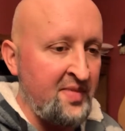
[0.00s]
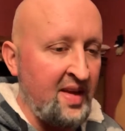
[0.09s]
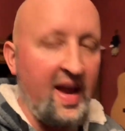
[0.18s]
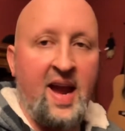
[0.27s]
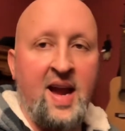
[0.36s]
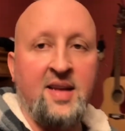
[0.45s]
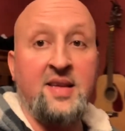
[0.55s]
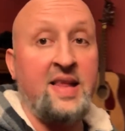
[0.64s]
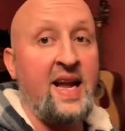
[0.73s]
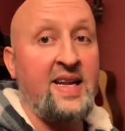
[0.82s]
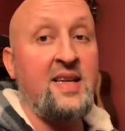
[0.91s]
And the
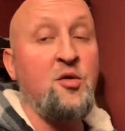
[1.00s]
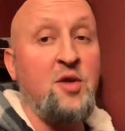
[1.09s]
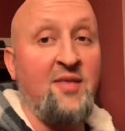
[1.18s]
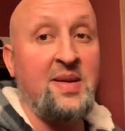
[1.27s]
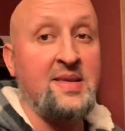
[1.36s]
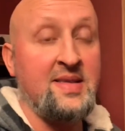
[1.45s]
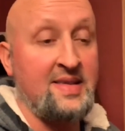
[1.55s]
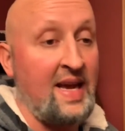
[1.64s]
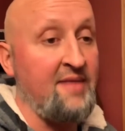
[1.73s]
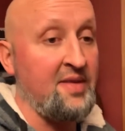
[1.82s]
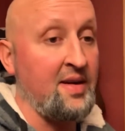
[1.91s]
lady who I've been
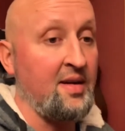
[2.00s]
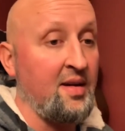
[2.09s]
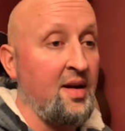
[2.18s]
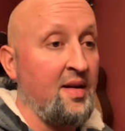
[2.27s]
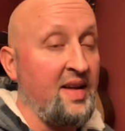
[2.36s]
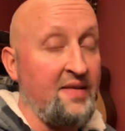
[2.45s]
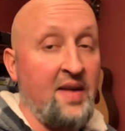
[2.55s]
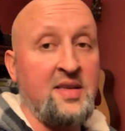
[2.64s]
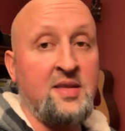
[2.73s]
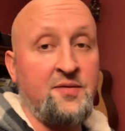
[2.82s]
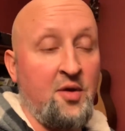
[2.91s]
saving
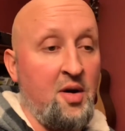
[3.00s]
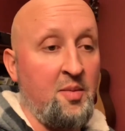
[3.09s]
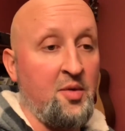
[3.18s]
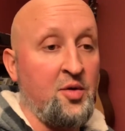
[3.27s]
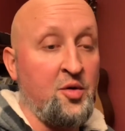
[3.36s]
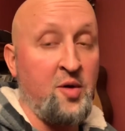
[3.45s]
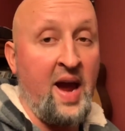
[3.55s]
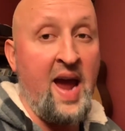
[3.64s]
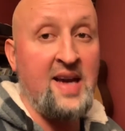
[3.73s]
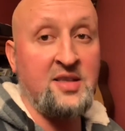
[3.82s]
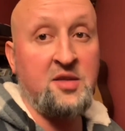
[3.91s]
events from, who
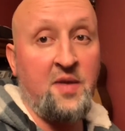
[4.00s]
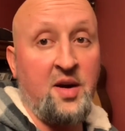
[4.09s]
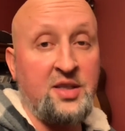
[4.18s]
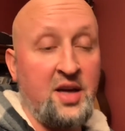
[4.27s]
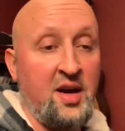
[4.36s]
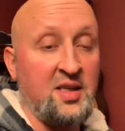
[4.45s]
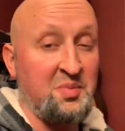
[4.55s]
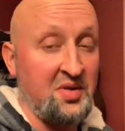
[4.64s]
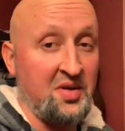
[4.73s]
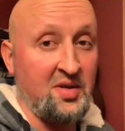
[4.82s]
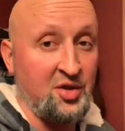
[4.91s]
has Chiavari chairs, but
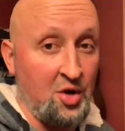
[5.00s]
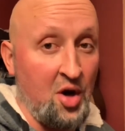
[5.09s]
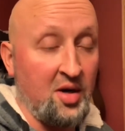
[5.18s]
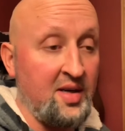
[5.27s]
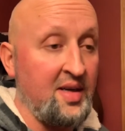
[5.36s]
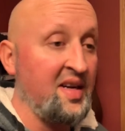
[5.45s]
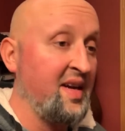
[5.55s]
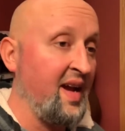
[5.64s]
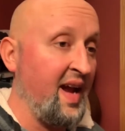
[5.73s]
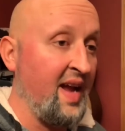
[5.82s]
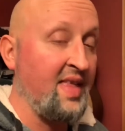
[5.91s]
they're junk,
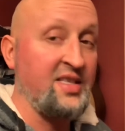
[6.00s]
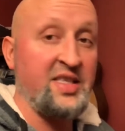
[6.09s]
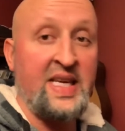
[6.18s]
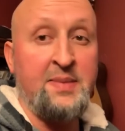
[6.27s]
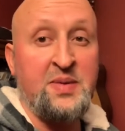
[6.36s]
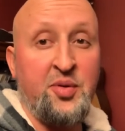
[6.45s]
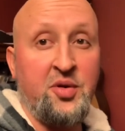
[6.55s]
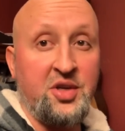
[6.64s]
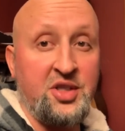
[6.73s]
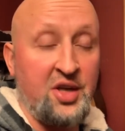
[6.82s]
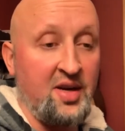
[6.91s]
and that she keeps pulling
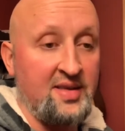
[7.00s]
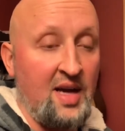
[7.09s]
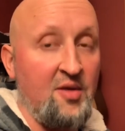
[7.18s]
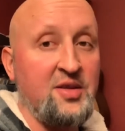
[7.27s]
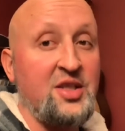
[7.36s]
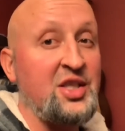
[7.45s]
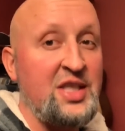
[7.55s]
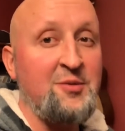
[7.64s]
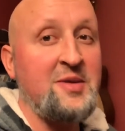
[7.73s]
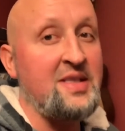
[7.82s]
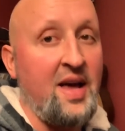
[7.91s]
her chairs out, she
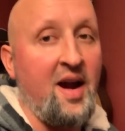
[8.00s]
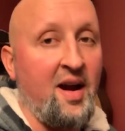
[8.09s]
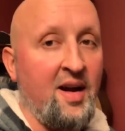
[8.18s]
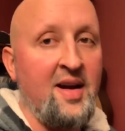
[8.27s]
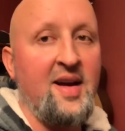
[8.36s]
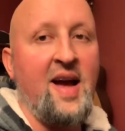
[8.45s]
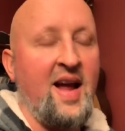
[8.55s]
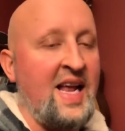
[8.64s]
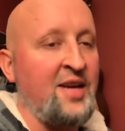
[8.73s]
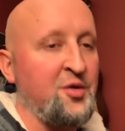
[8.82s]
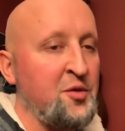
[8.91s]
was there, and
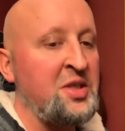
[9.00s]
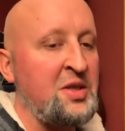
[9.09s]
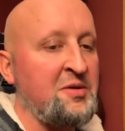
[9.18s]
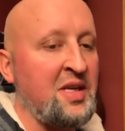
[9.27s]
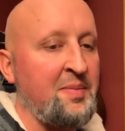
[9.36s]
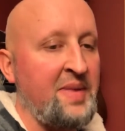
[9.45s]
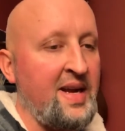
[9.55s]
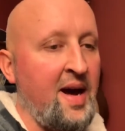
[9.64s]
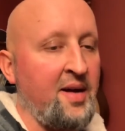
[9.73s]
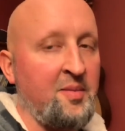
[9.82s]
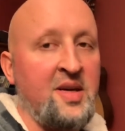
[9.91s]
I knew she was gonna bid
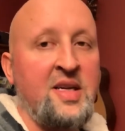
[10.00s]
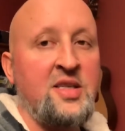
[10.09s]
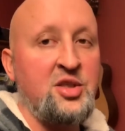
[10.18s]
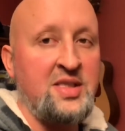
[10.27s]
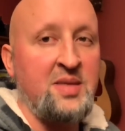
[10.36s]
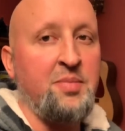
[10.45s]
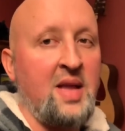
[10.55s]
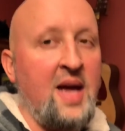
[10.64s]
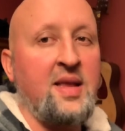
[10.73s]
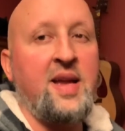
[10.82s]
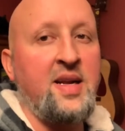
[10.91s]
on them. She's the
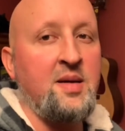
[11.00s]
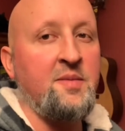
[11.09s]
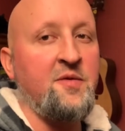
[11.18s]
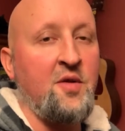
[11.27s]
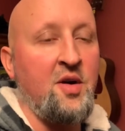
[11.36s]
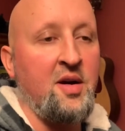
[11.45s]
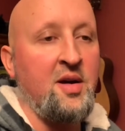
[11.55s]
blonde lady up front,